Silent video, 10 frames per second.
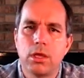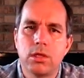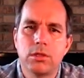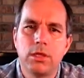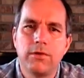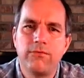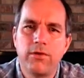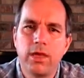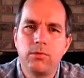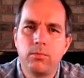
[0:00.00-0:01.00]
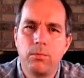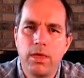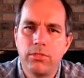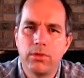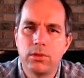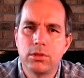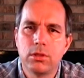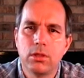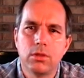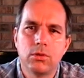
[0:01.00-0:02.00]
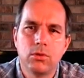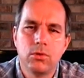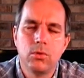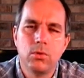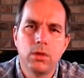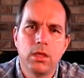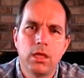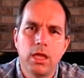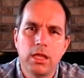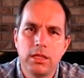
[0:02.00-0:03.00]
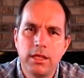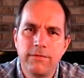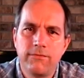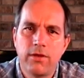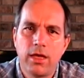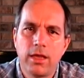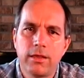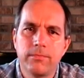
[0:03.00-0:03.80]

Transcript: is that you find methods to identify